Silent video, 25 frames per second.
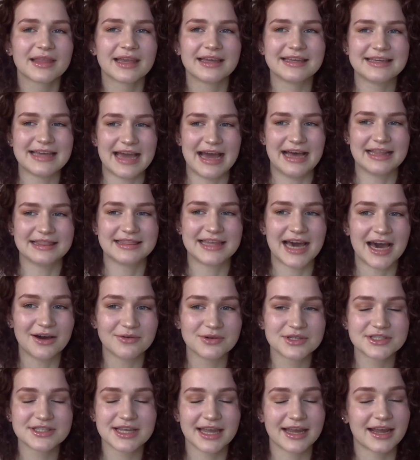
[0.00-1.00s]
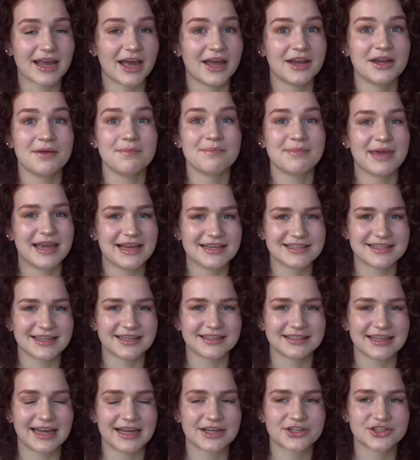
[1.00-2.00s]
yeah, that was like an
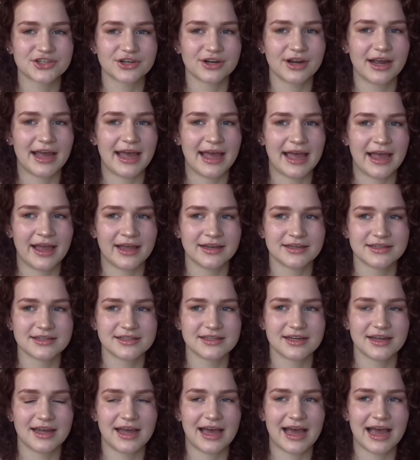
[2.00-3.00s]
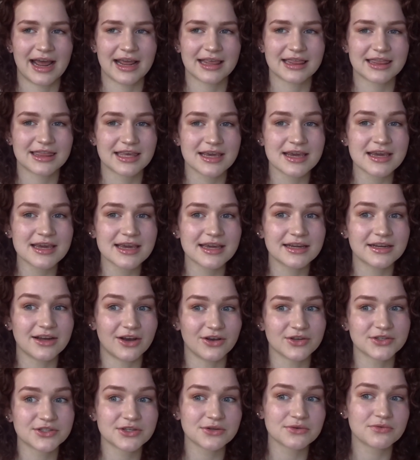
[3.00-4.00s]
amazing lecture. And I think it
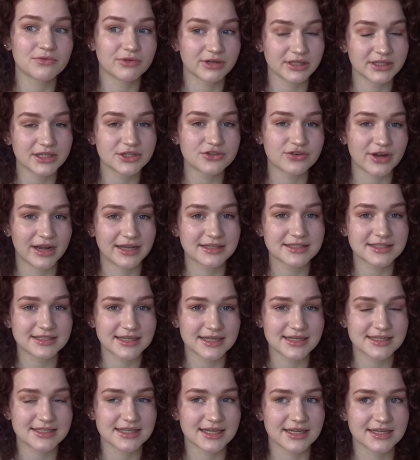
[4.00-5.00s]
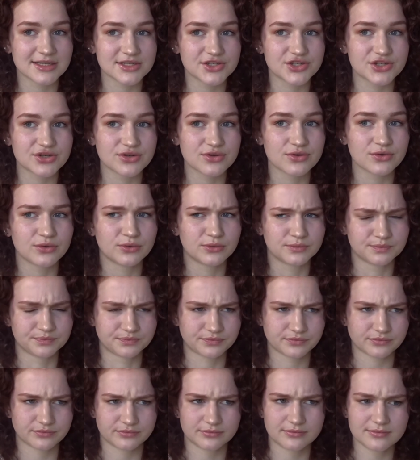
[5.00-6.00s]
also really translates into
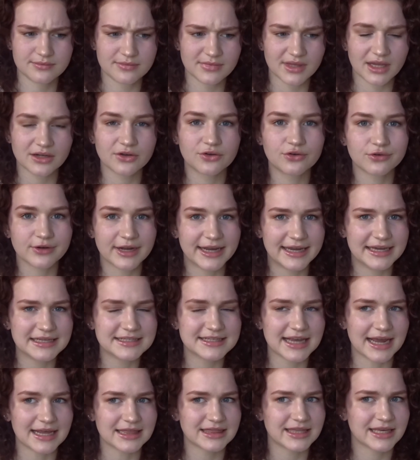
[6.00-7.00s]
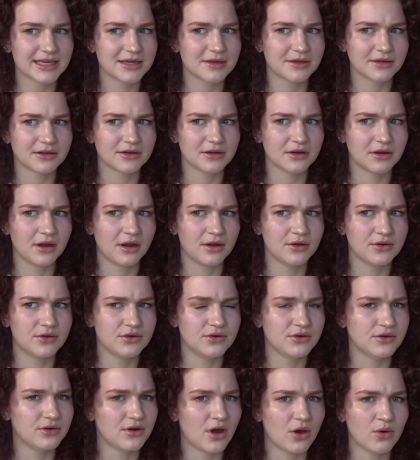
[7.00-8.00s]
grades. I think
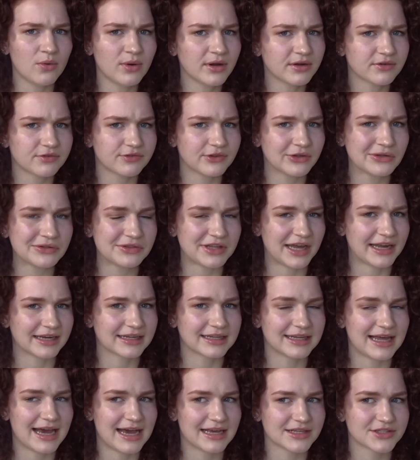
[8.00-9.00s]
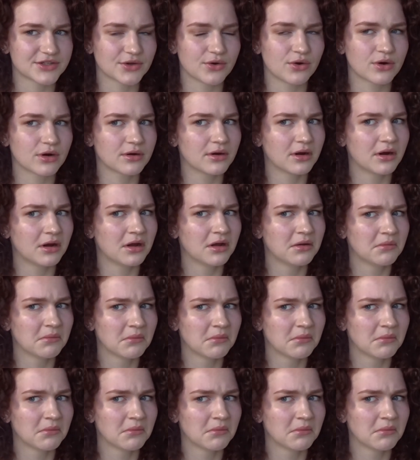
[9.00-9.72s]
no one failed that class or